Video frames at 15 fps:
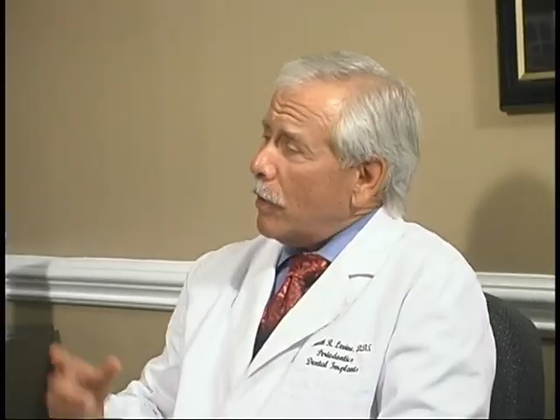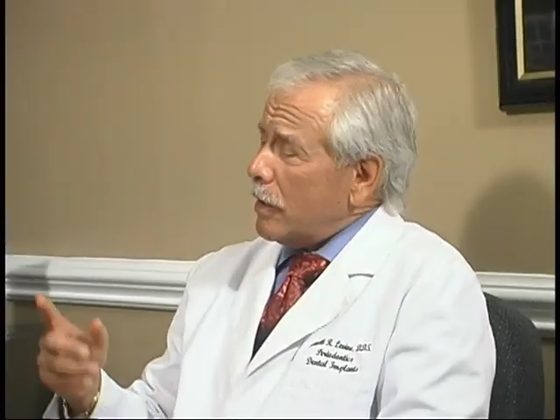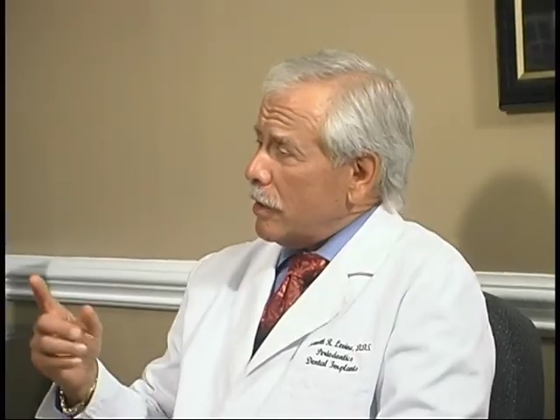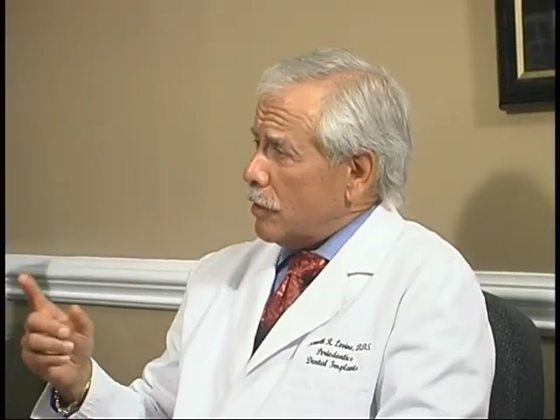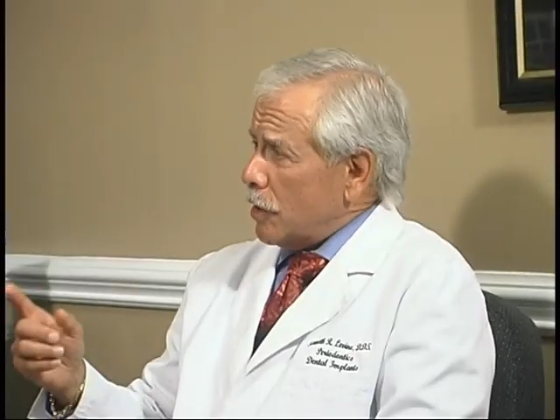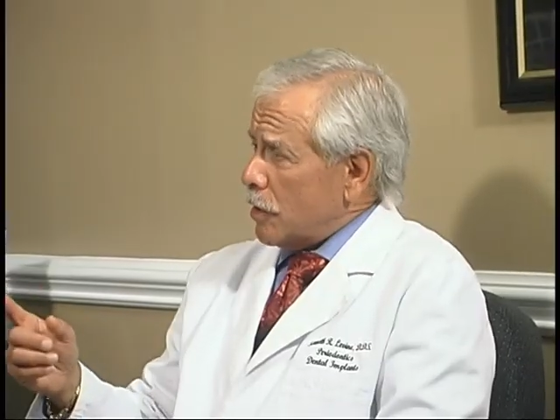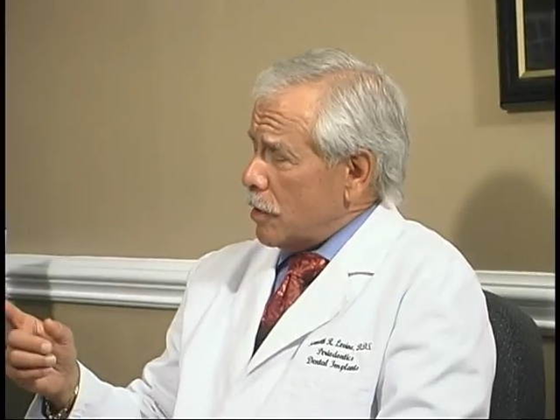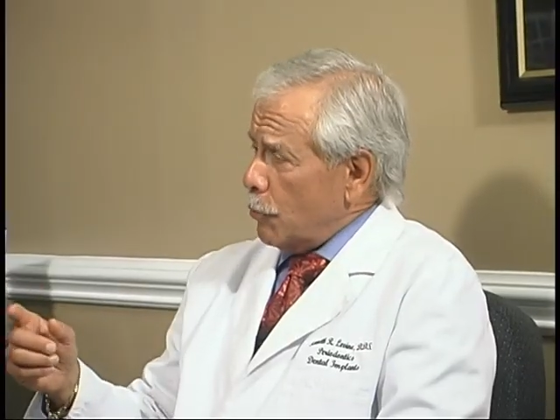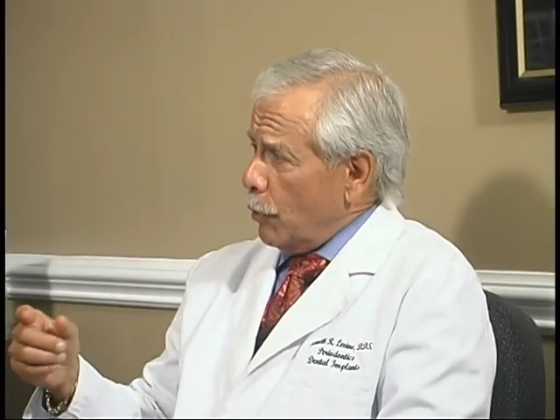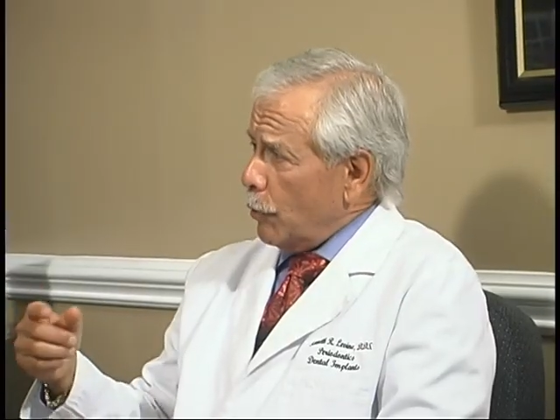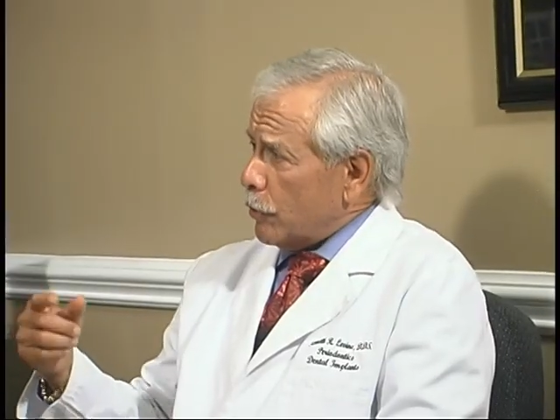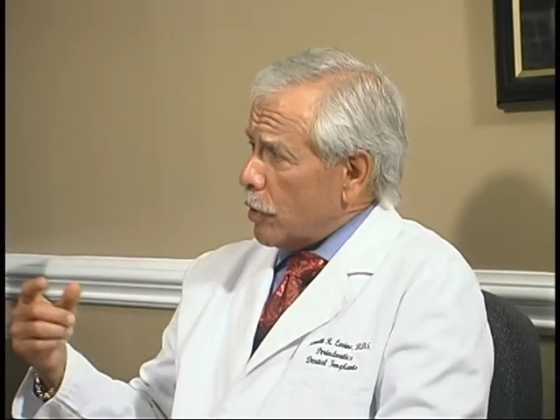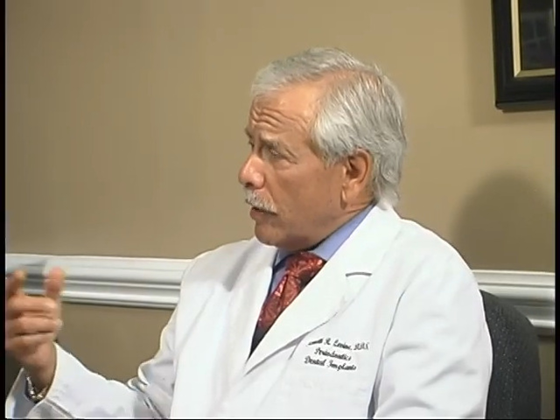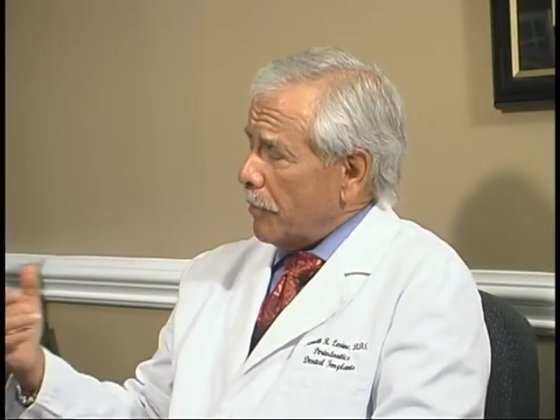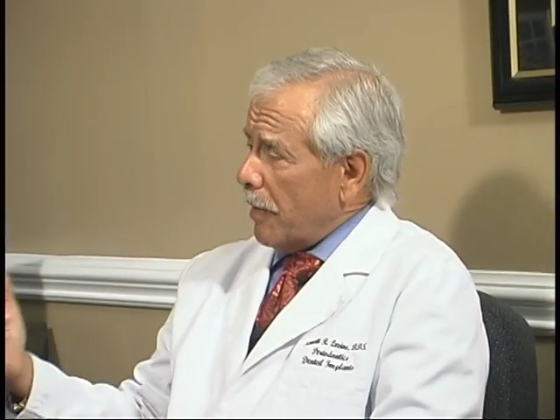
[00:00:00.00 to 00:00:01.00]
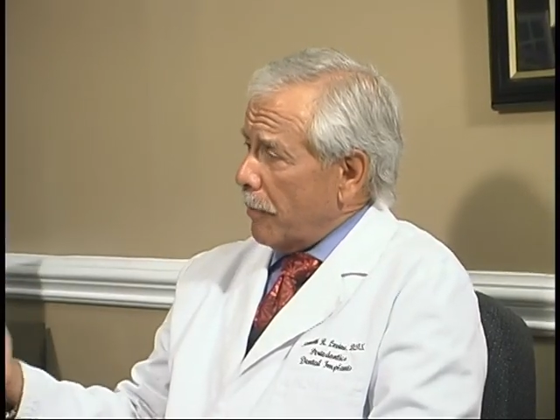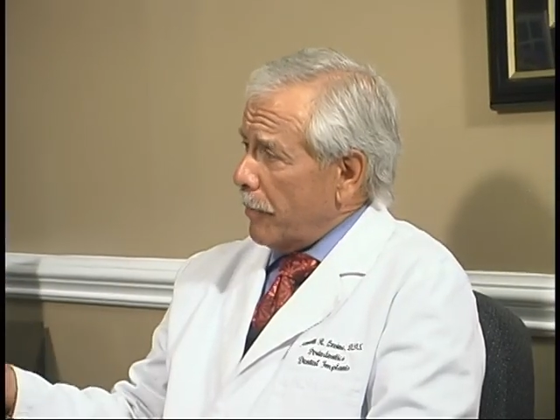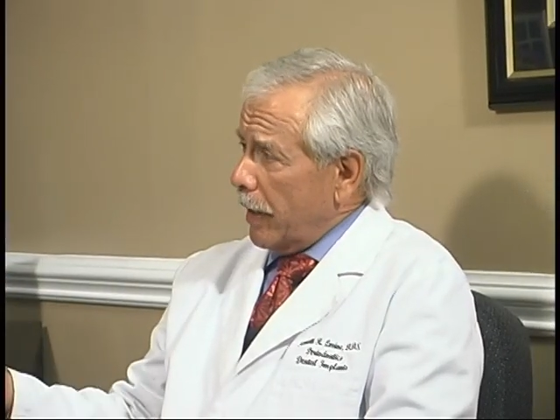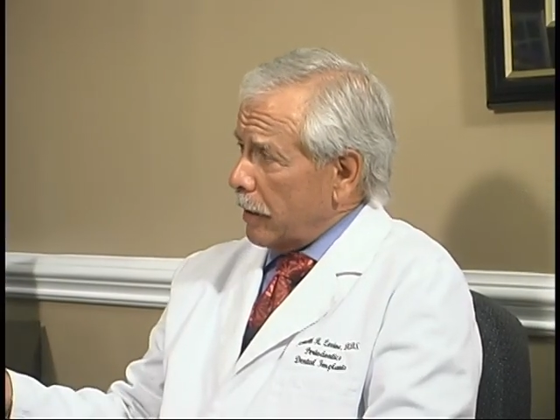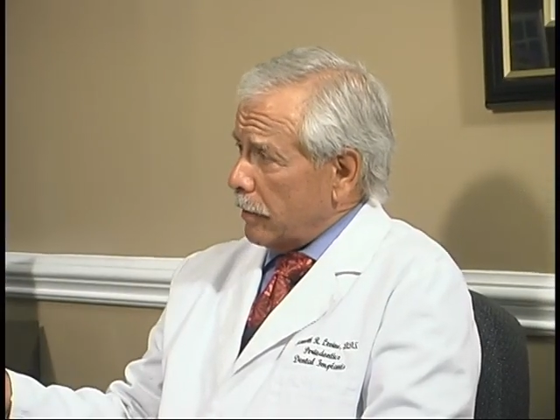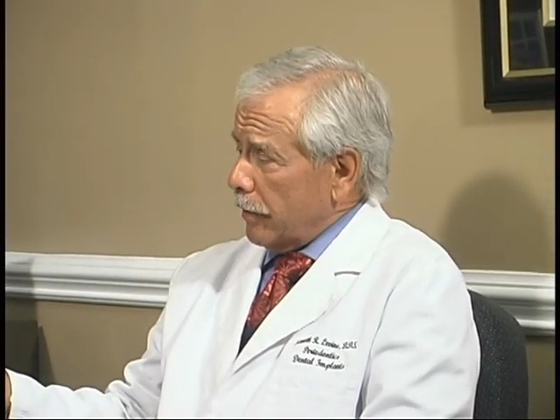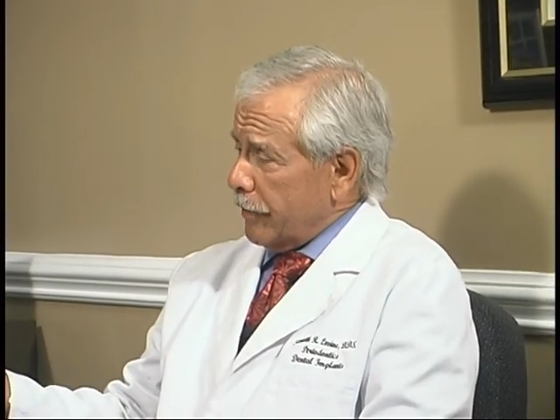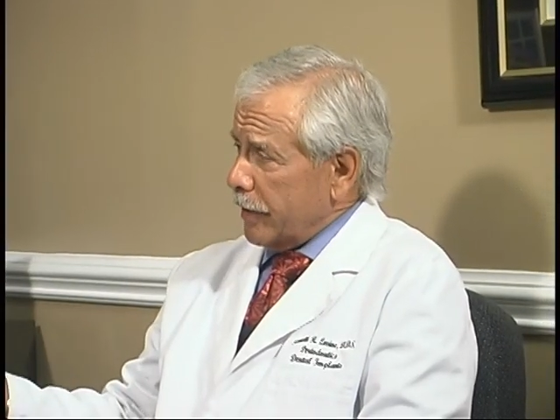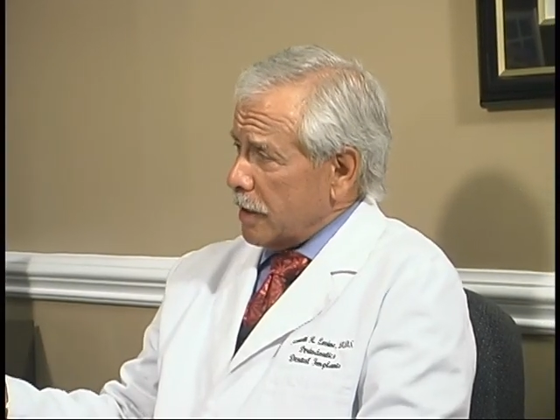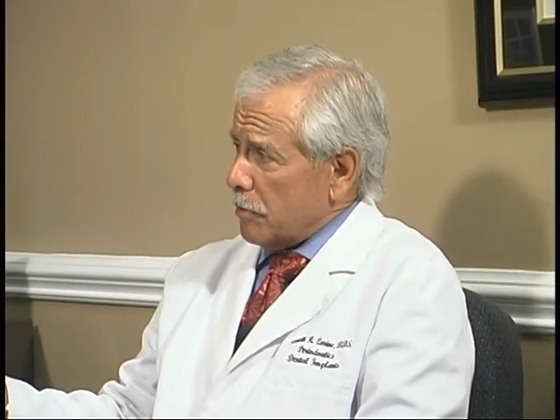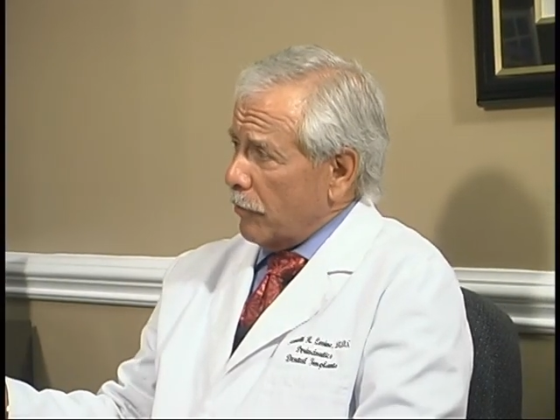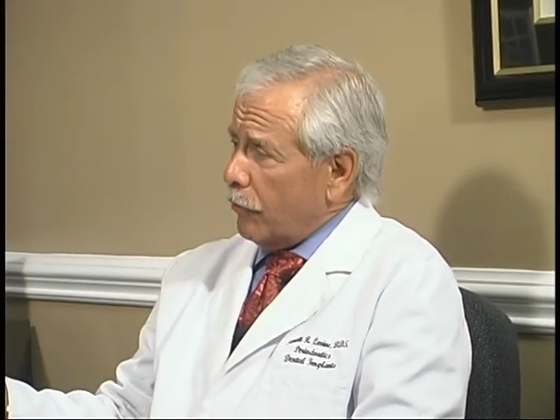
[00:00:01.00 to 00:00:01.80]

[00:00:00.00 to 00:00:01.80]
wanted to we were talking about medical things